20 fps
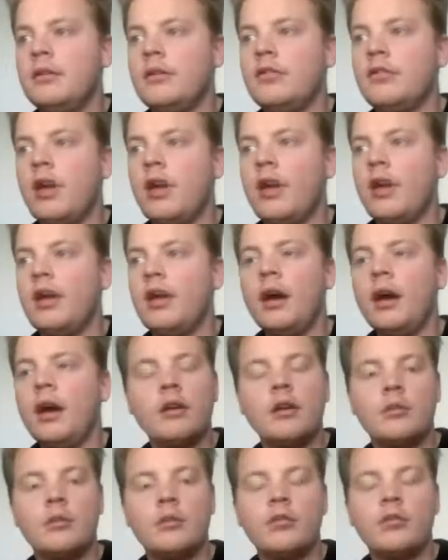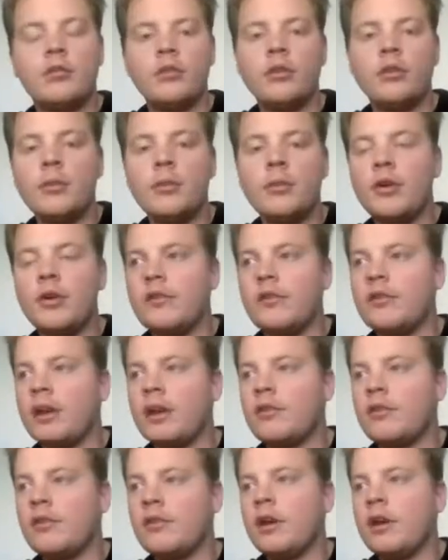say yet because we're still in the middle of
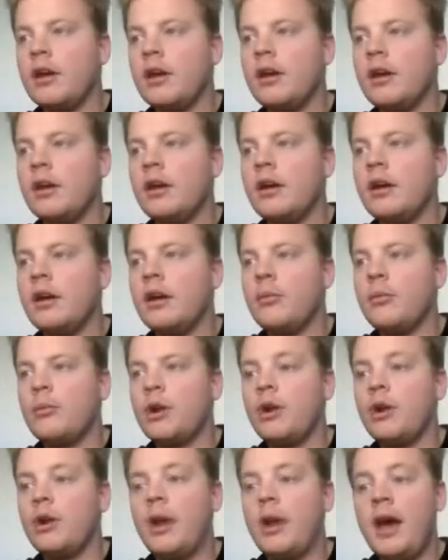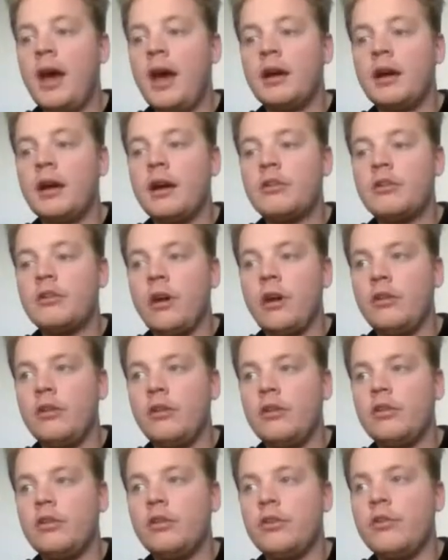testing it. We're going to be adding
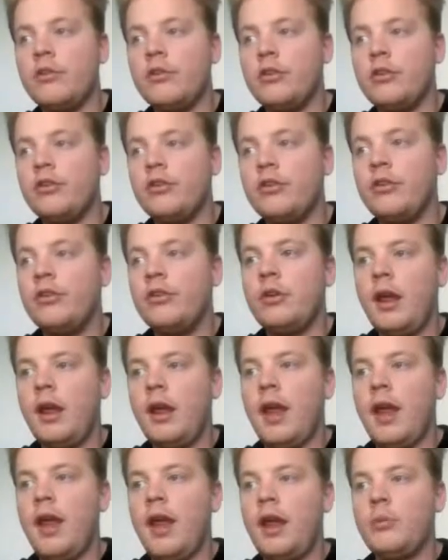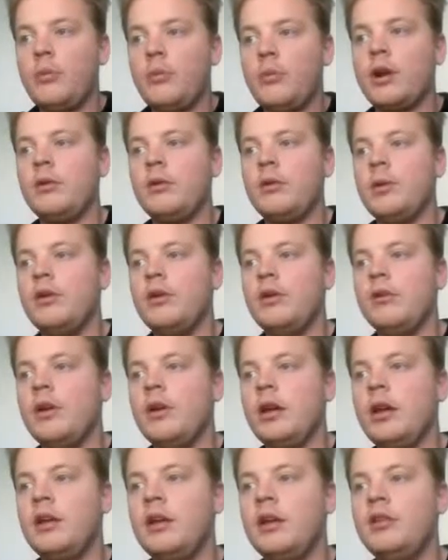Australian servers soon, and we're going to be
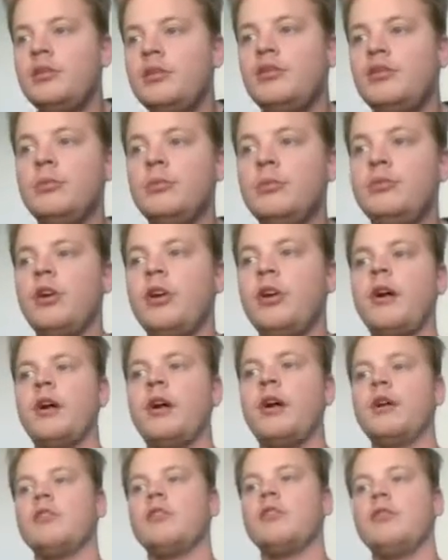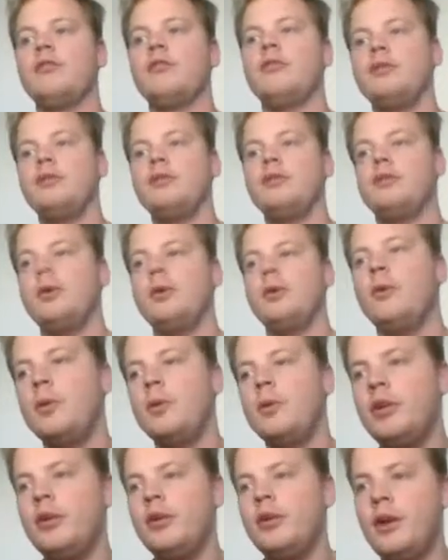doing YouTube sharing. So the first one
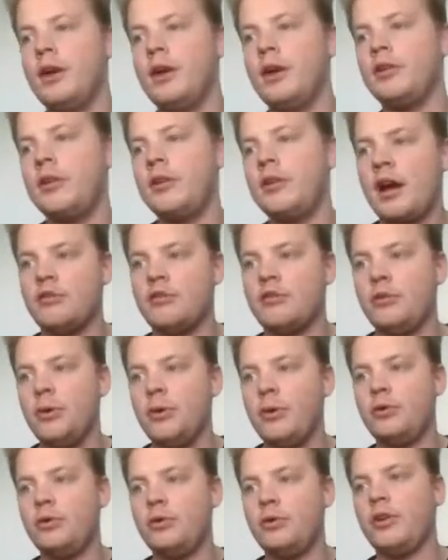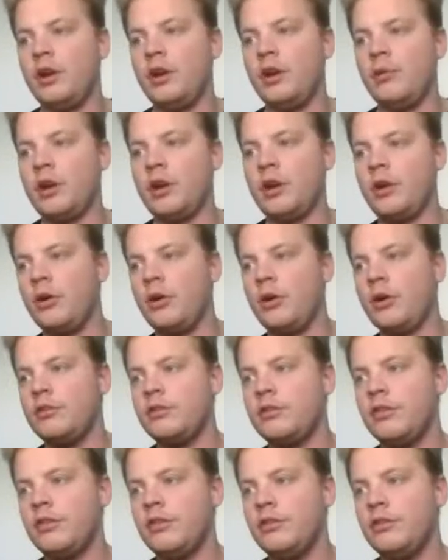we'll be doing is actually posting your
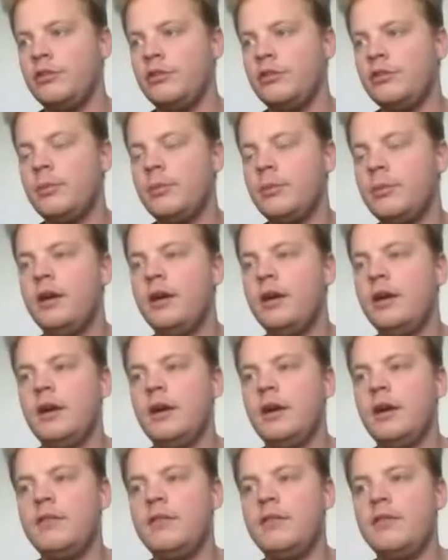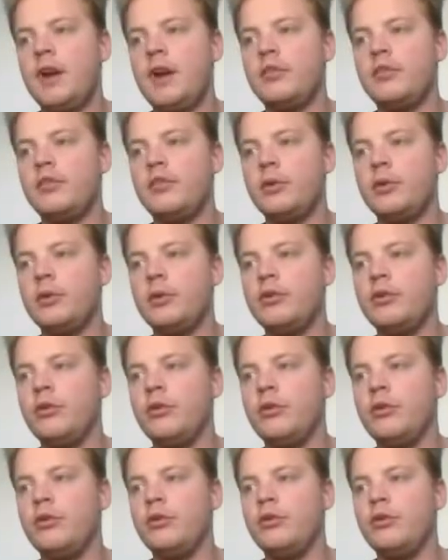recordings to YouTube, and then eventually we'll do
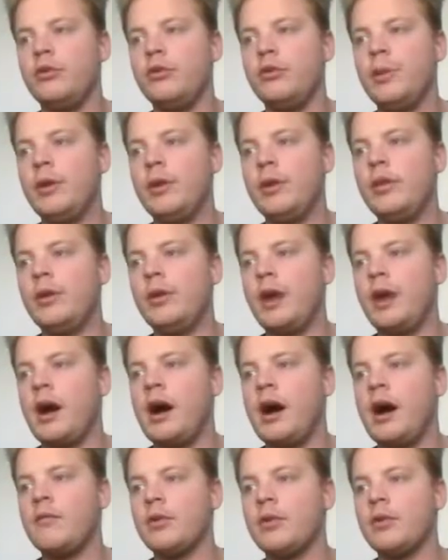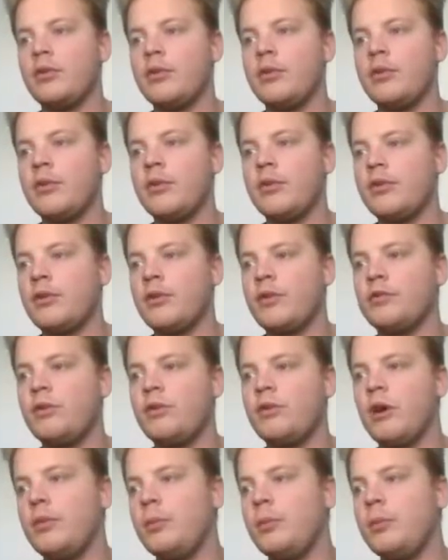YouTube in the conference room. But the first
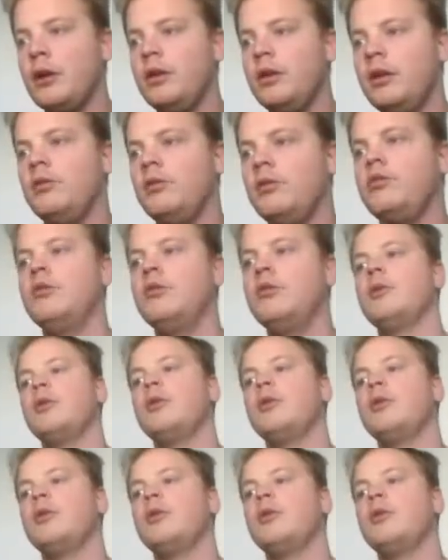one will be YouTube